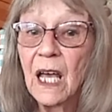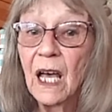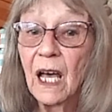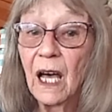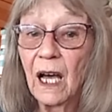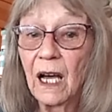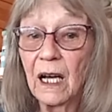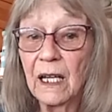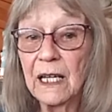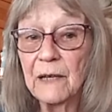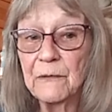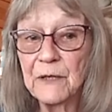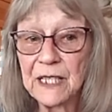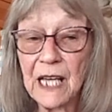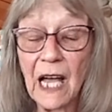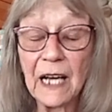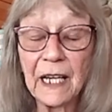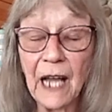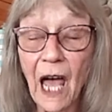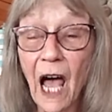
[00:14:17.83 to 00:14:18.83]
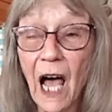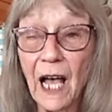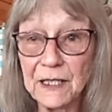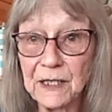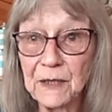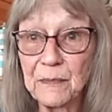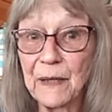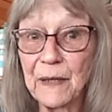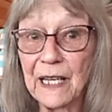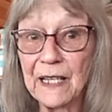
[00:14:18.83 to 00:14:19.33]
Uh, he was on
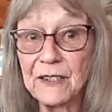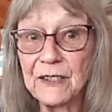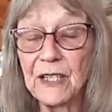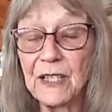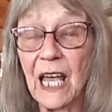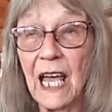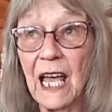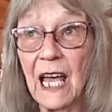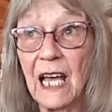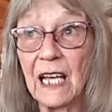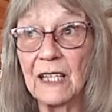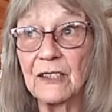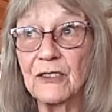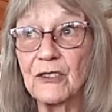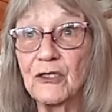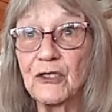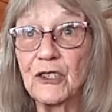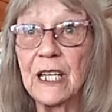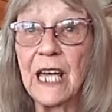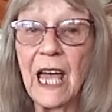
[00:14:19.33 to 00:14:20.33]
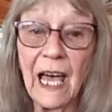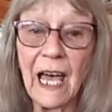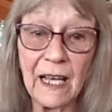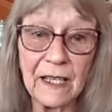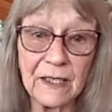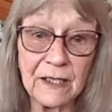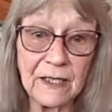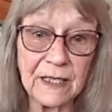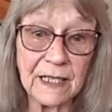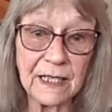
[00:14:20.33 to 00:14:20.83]
hospice, and she
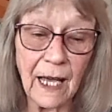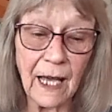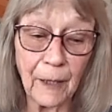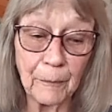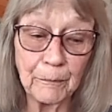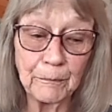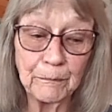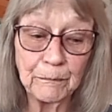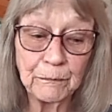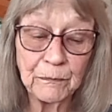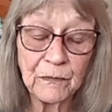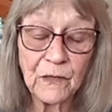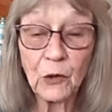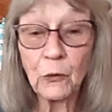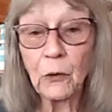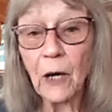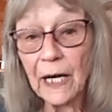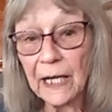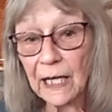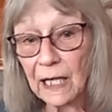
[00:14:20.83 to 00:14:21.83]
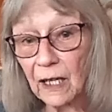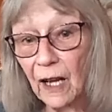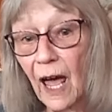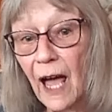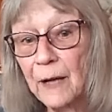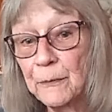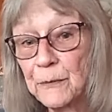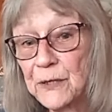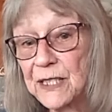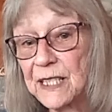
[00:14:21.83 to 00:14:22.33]
has uh, chronic
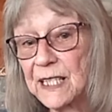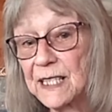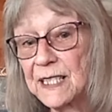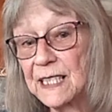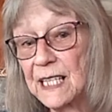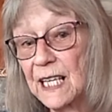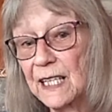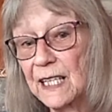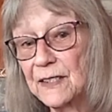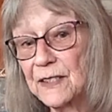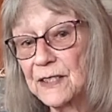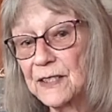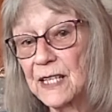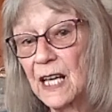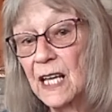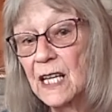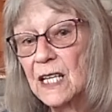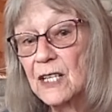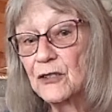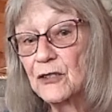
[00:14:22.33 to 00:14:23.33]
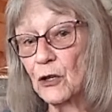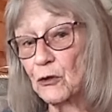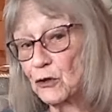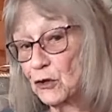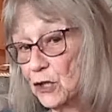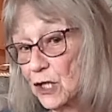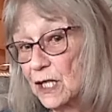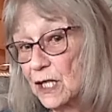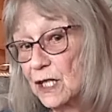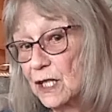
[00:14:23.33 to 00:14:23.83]
Lyme's disease. So
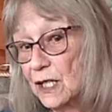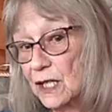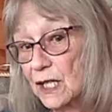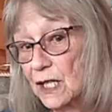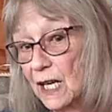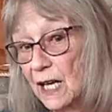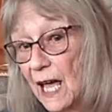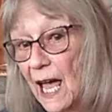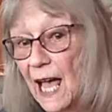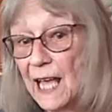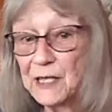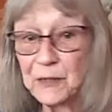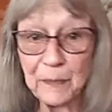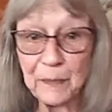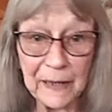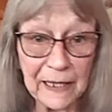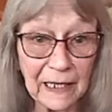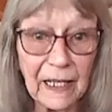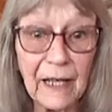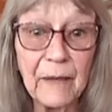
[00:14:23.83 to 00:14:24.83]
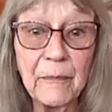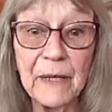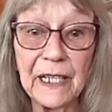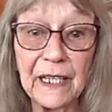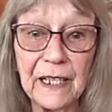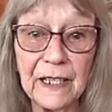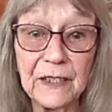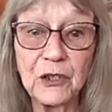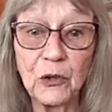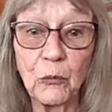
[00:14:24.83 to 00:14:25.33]
she has been
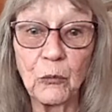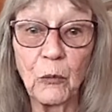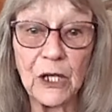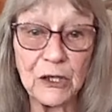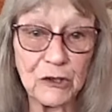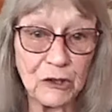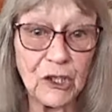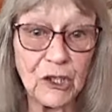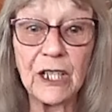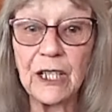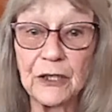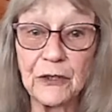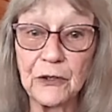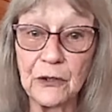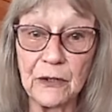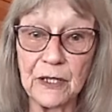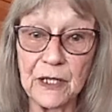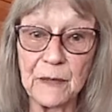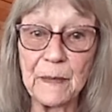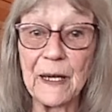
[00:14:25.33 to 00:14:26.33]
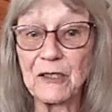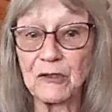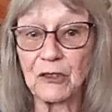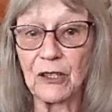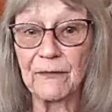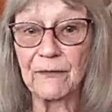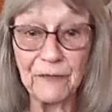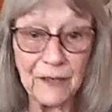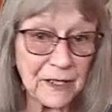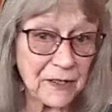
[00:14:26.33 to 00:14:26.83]
limited to what she could do, especially
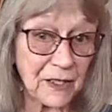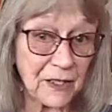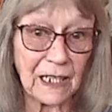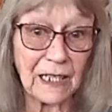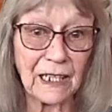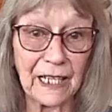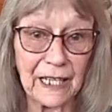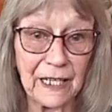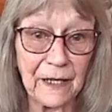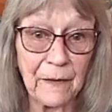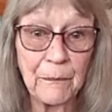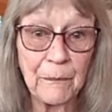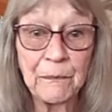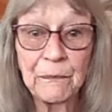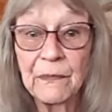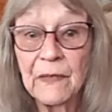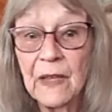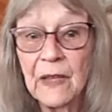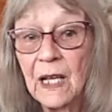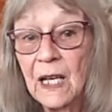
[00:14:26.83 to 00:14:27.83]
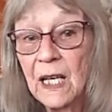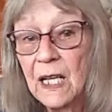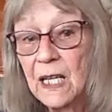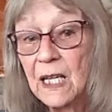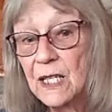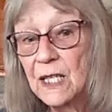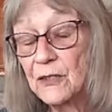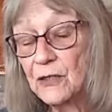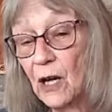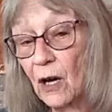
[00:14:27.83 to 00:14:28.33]
physically.
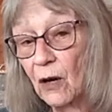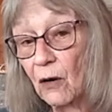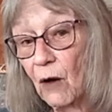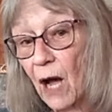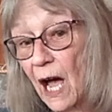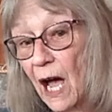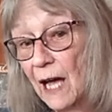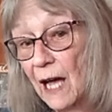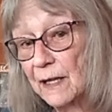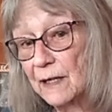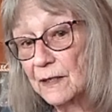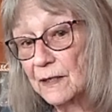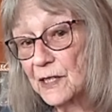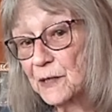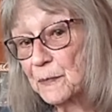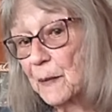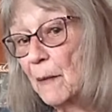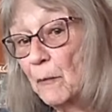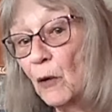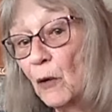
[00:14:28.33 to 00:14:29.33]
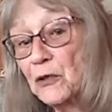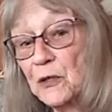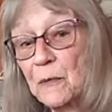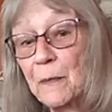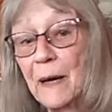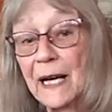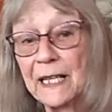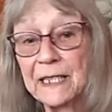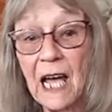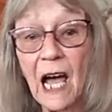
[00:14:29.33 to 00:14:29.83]
So I spent most of
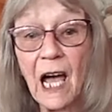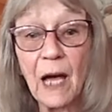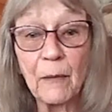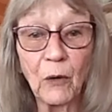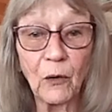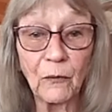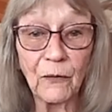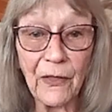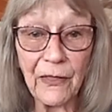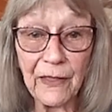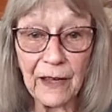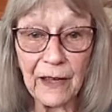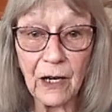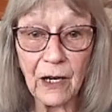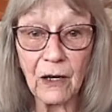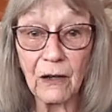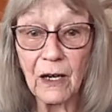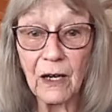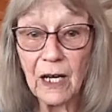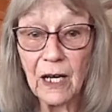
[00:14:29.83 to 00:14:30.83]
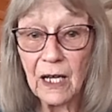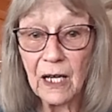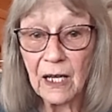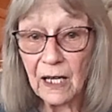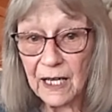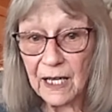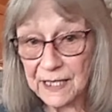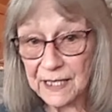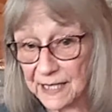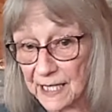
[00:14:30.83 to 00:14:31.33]
my time over there
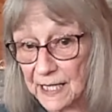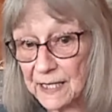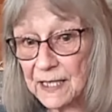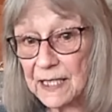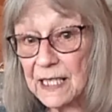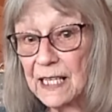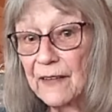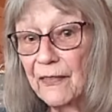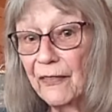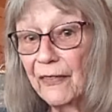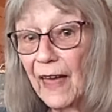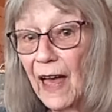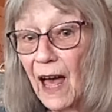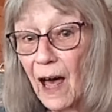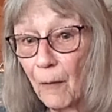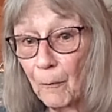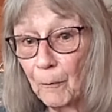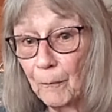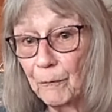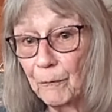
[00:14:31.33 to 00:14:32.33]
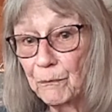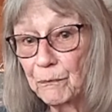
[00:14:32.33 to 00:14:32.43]
assisting them.